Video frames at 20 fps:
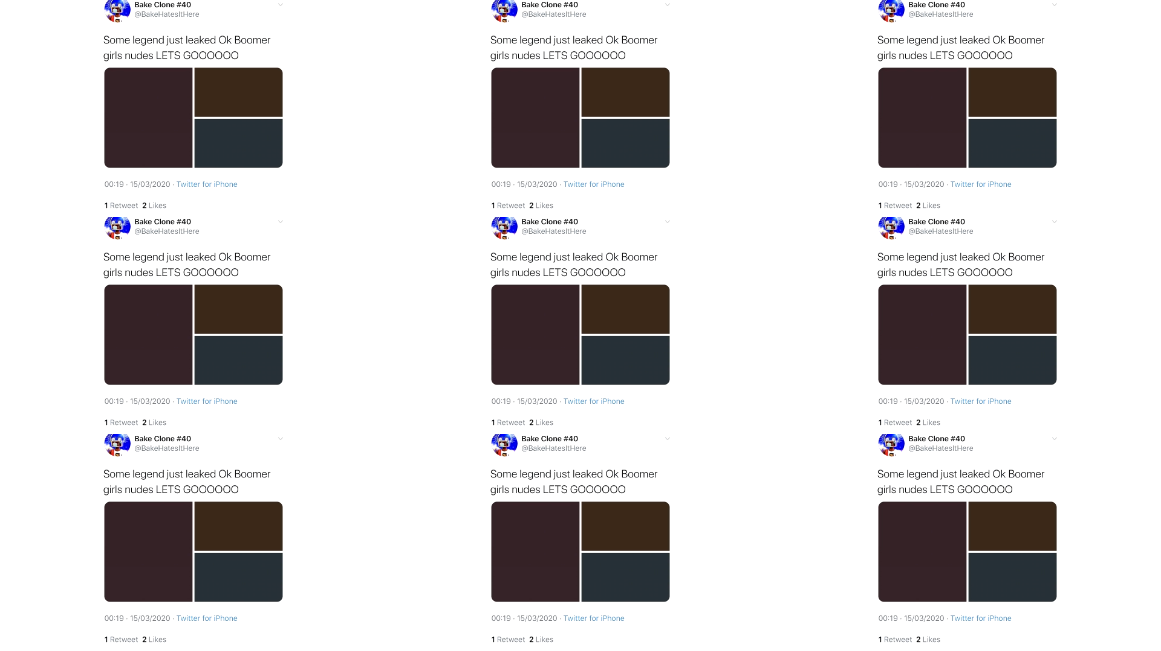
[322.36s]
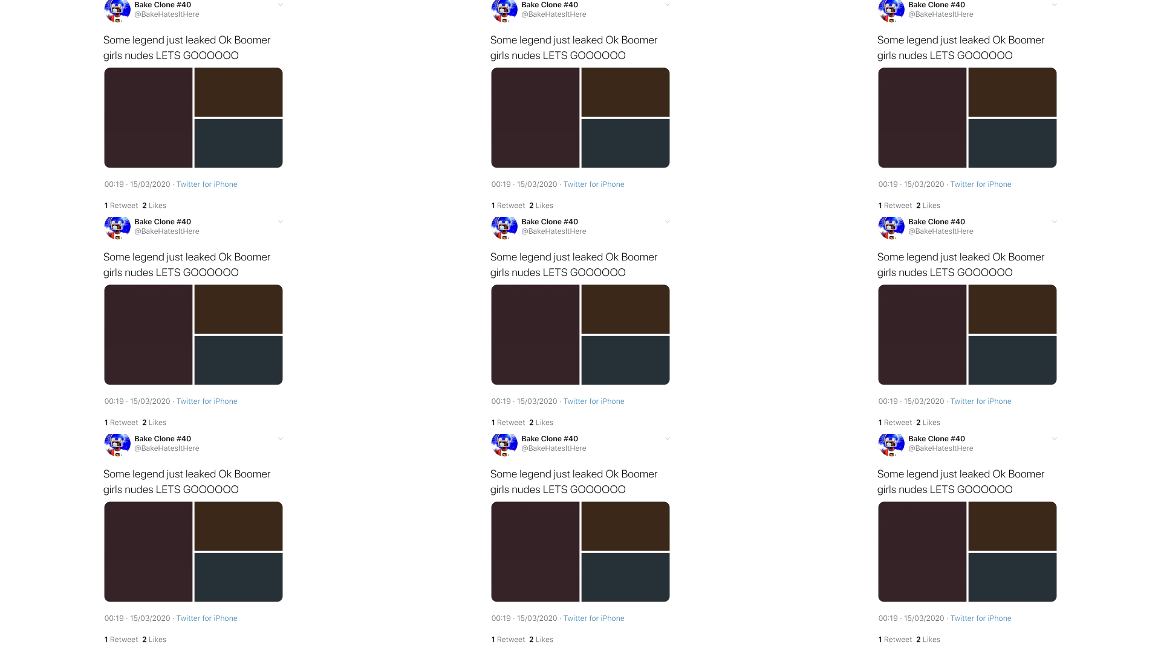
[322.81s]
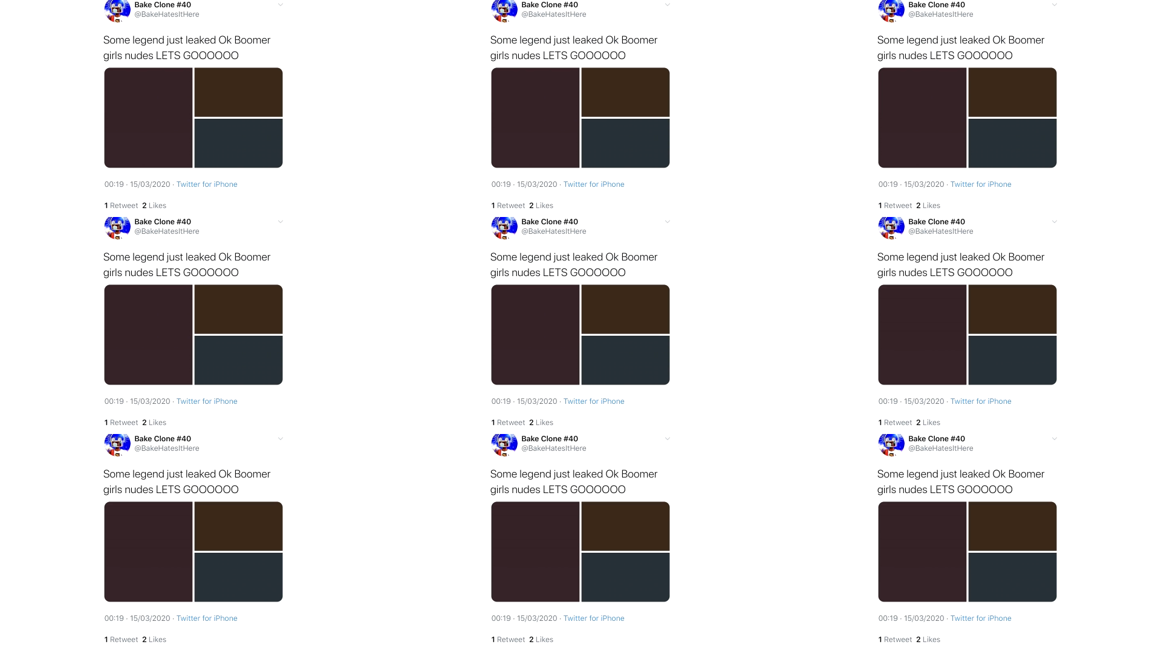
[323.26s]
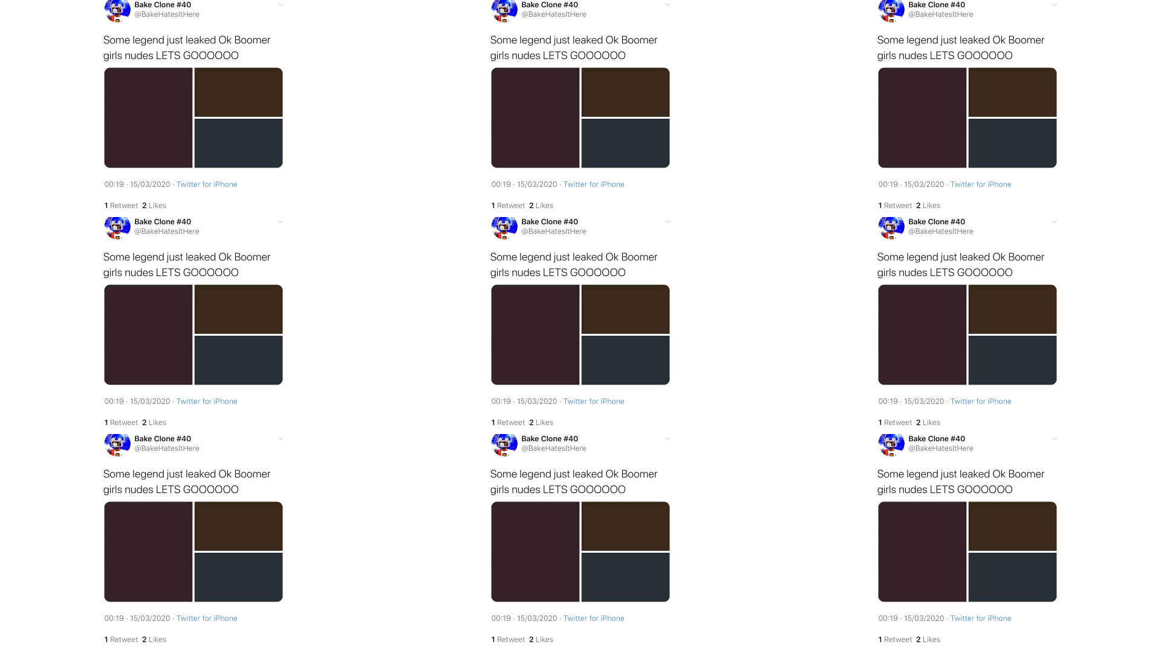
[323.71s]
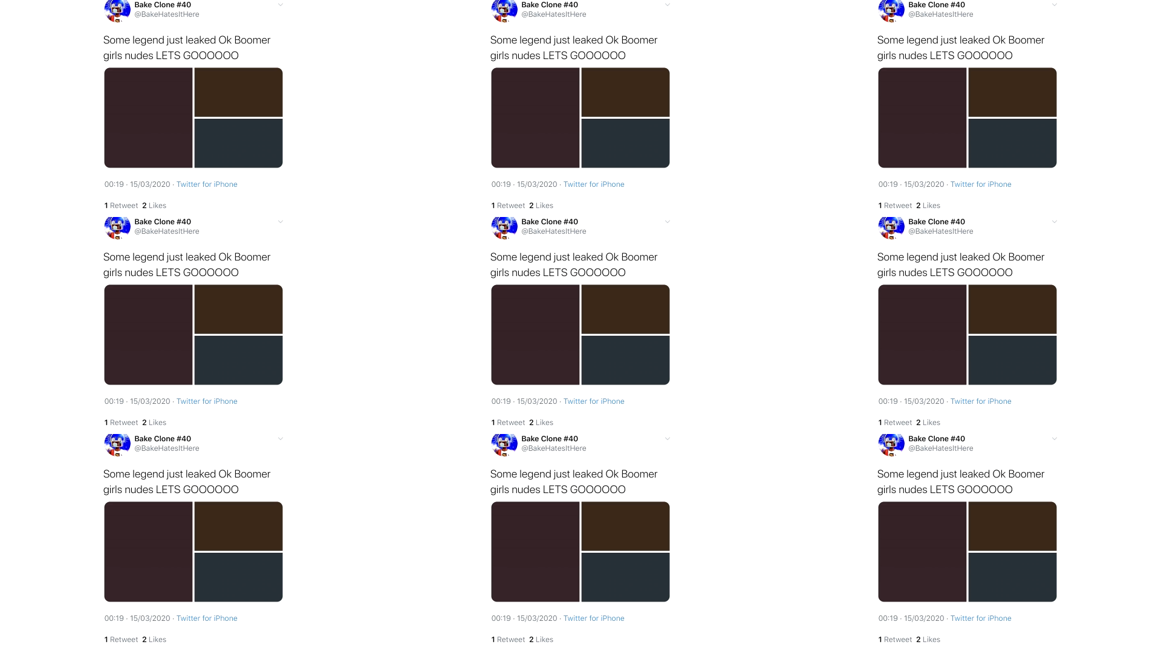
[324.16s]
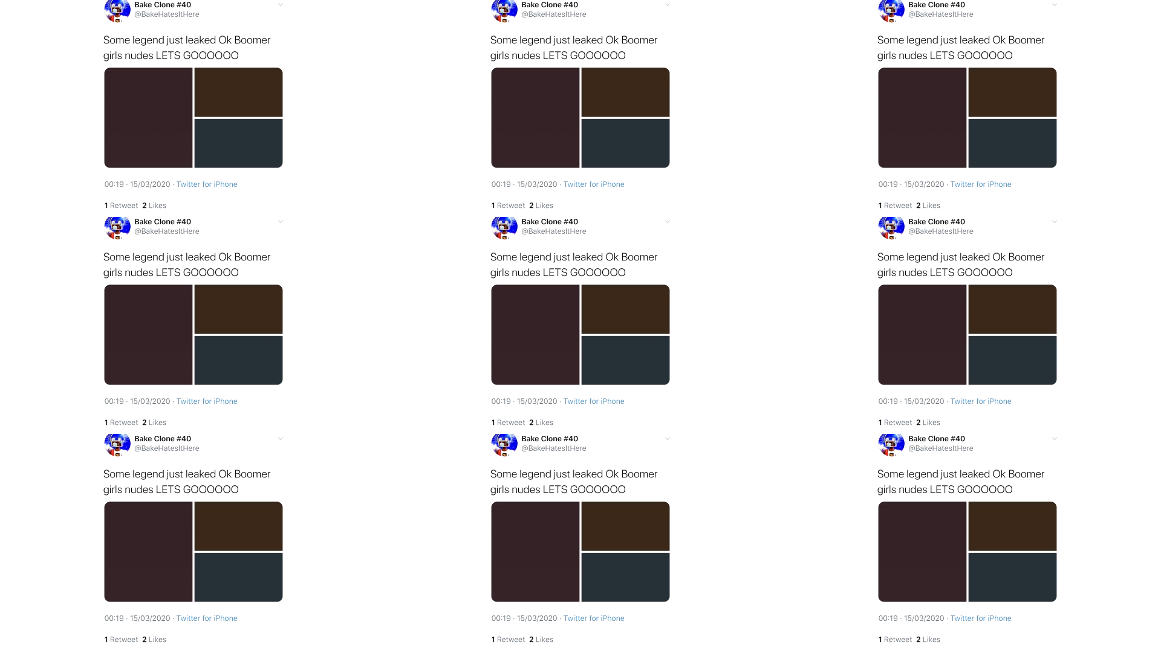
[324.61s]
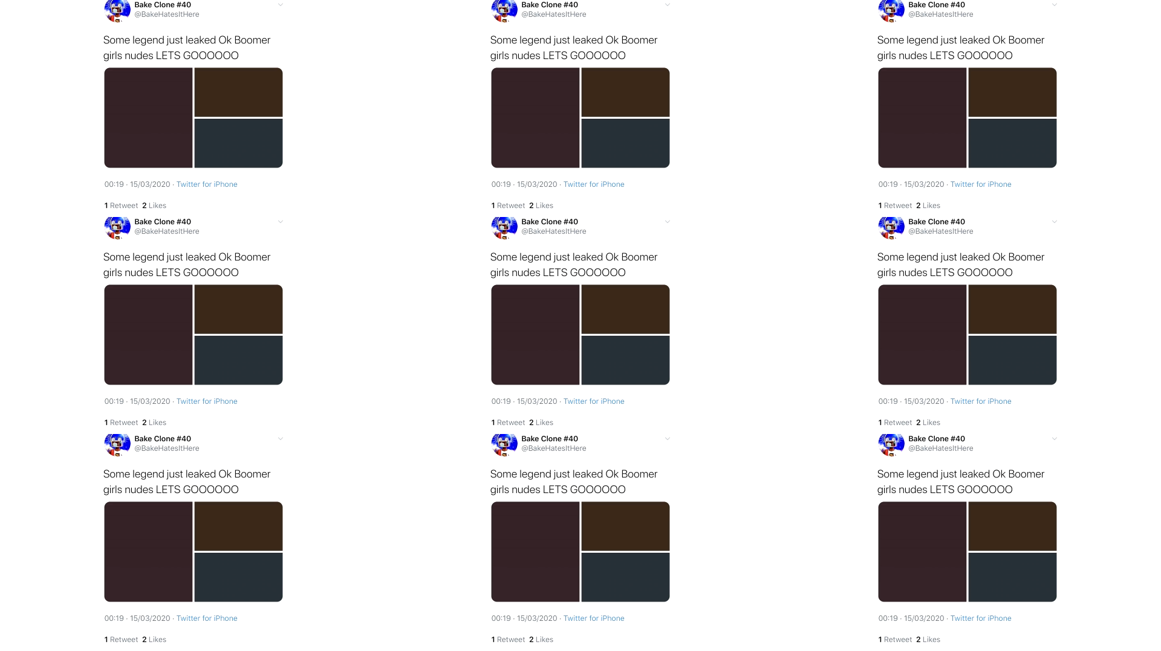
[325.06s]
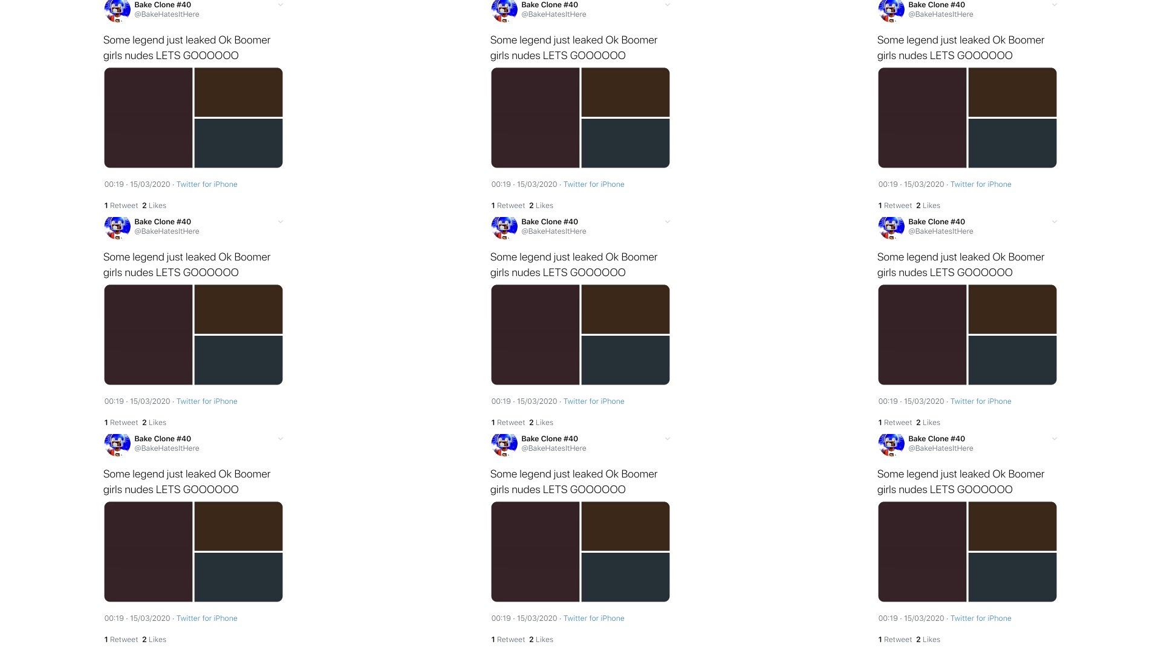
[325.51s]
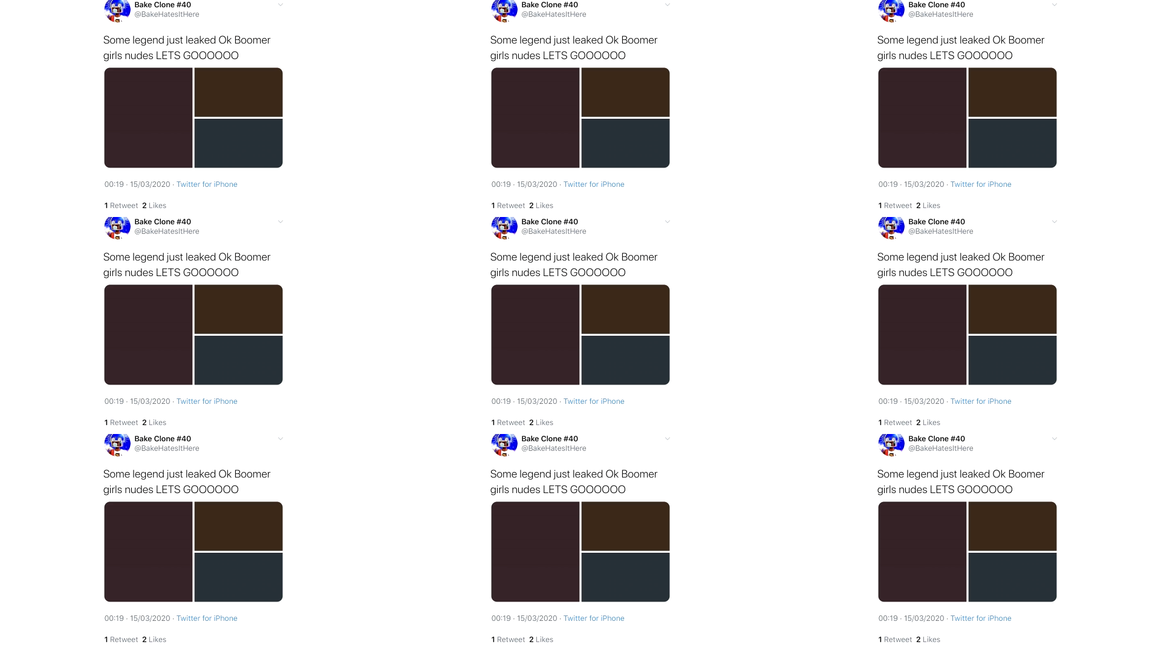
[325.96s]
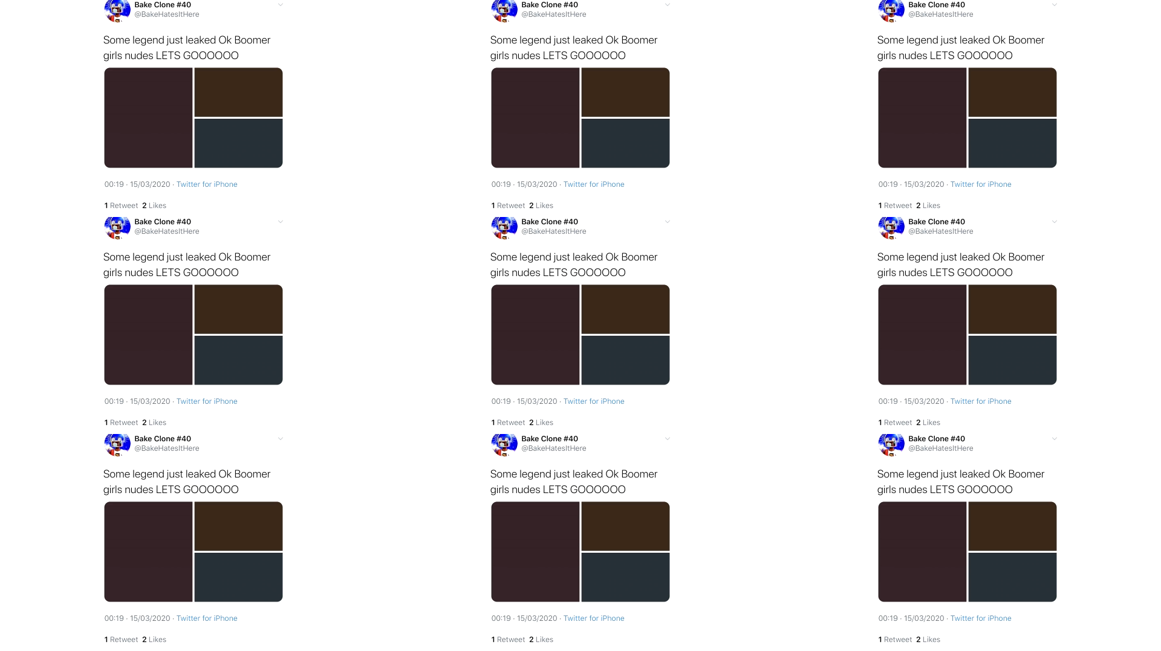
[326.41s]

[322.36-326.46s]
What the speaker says: Nobody's mouth can be seen.